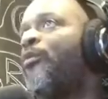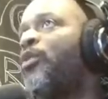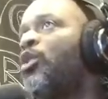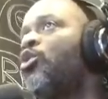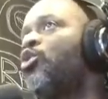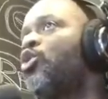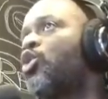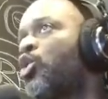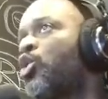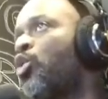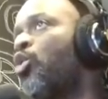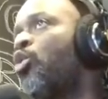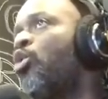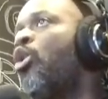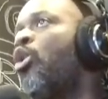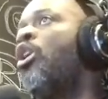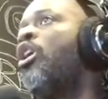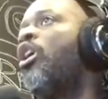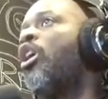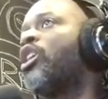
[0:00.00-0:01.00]
few
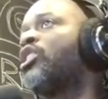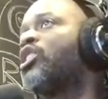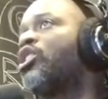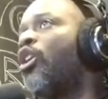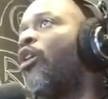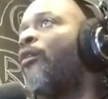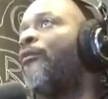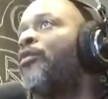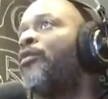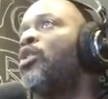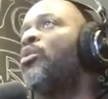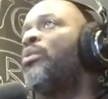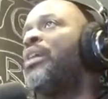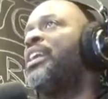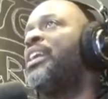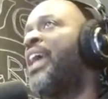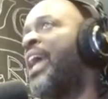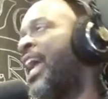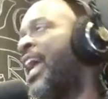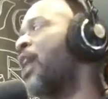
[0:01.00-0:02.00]
true or so few
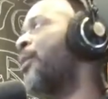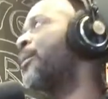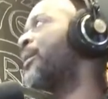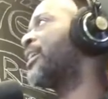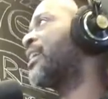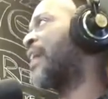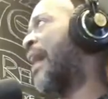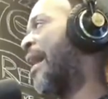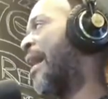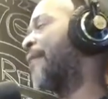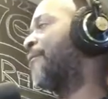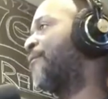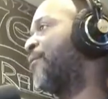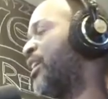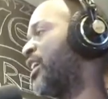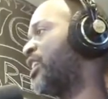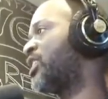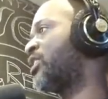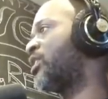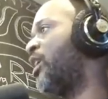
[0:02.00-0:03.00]
inherent
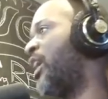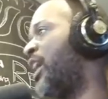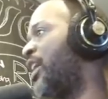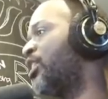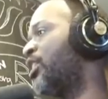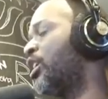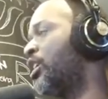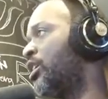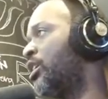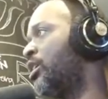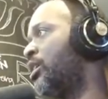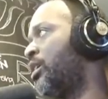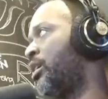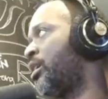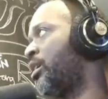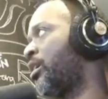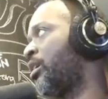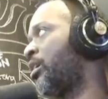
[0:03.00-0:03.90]
conflicts in the hood.